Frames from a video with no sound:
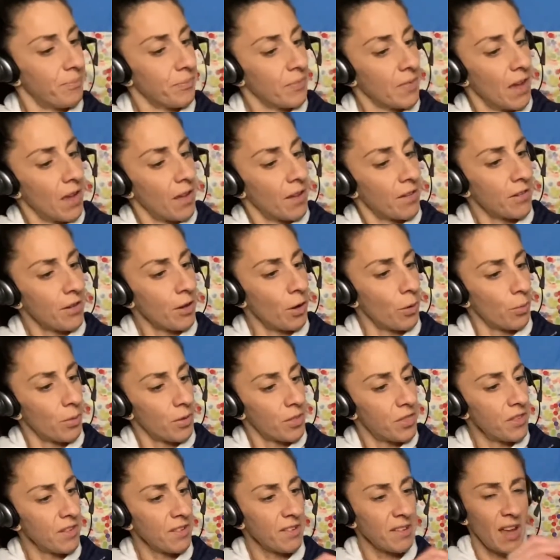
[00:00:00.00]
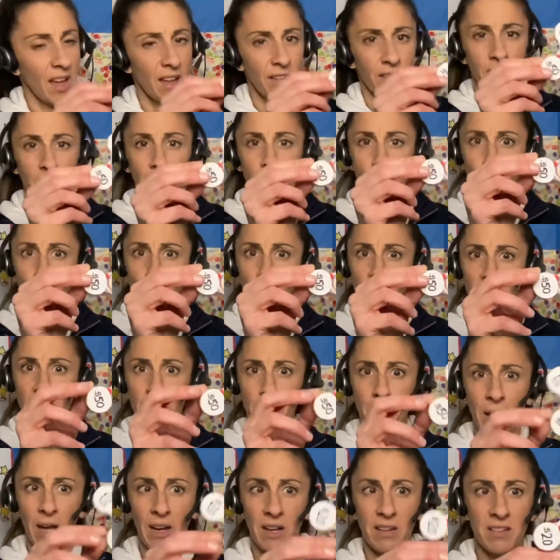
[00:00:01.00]
So this has 3
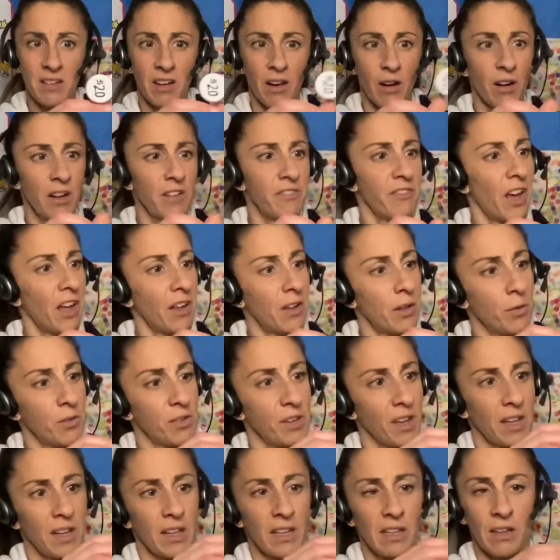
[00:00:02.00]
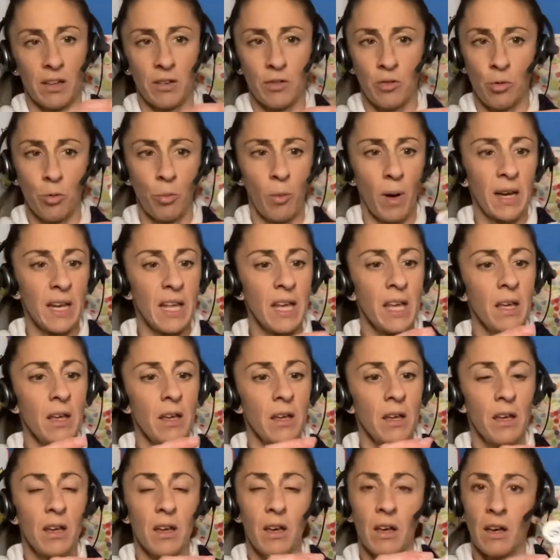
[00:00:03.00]
monetary values on it, a 20,
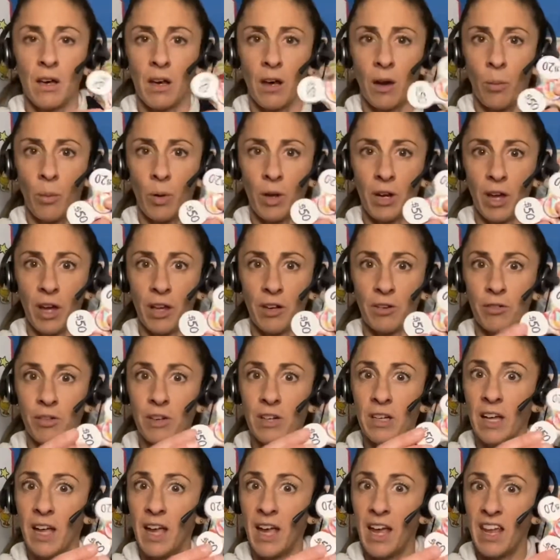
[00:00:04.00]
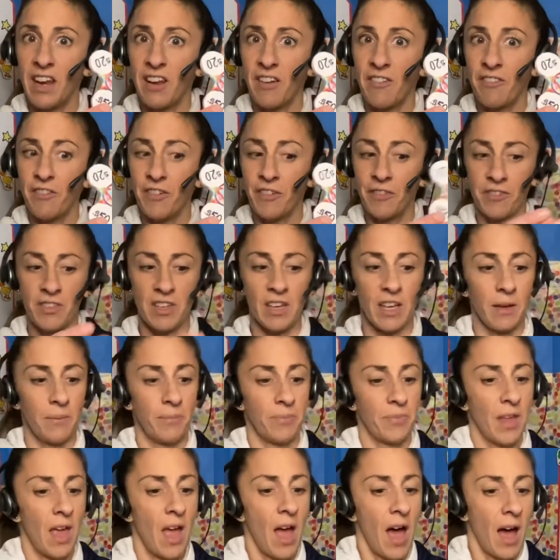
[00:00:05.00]
a 100, and a 50.
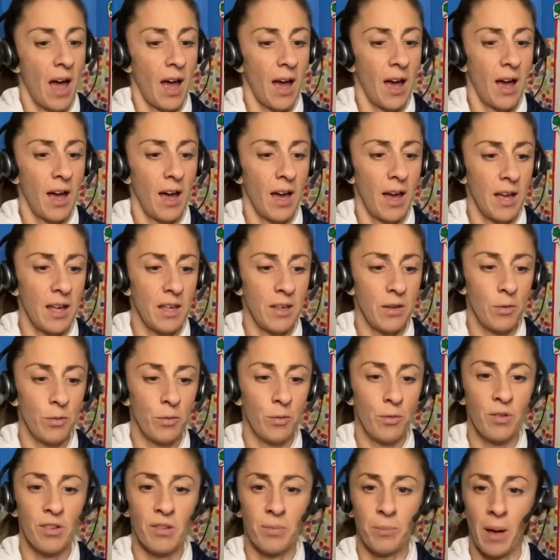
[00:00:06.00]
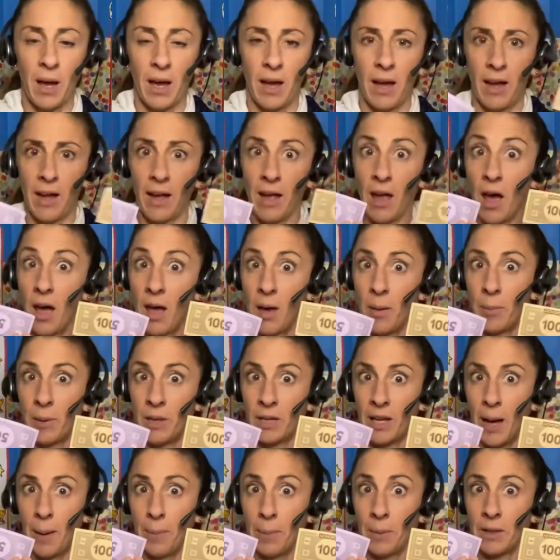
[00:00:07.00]
I use my
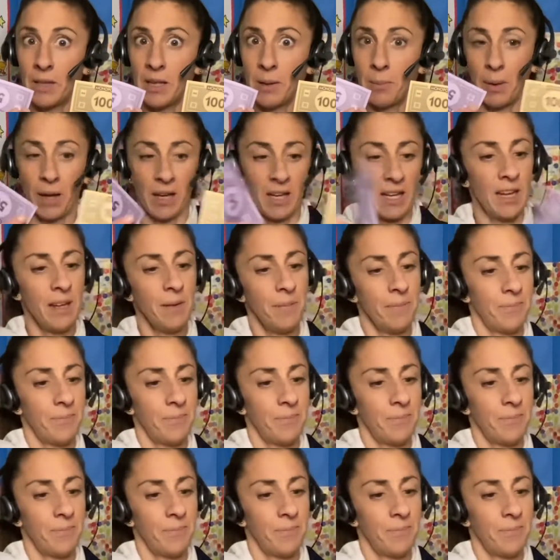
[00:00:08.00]
Monopoly money,